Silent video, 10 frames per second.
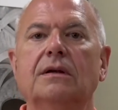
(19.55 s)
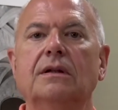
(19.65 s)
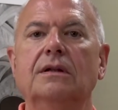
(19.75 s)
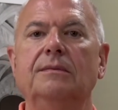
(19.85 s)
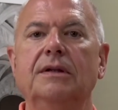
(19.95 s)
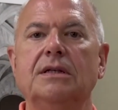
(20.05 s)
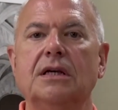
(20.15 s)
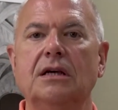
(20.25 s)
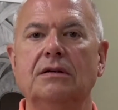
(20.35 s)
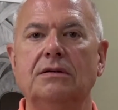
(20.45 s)
a little bit of
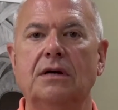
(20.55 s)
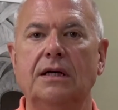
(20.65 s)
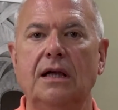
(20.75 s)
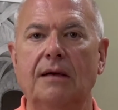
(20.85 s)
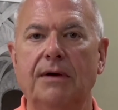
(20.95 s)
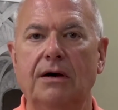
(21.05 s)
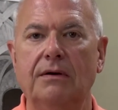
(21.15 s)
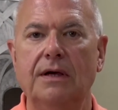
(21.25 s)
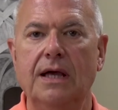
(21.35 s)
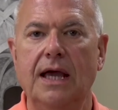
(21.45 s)
time talking
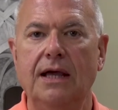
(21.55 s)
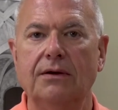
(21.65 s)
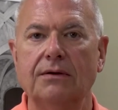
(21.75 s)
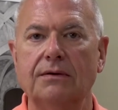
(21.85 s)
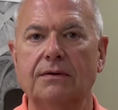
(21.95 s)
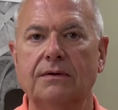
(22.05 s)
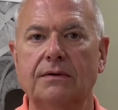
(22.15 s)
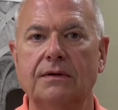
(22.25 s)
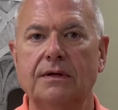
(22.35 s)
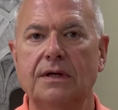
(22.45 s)
about anger.
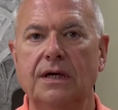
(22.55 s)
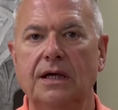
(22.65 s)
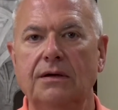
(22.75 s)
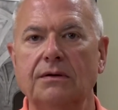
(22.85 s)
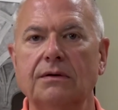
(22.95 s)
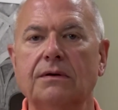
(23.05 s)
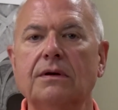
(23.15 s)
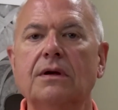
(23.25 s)
Anger.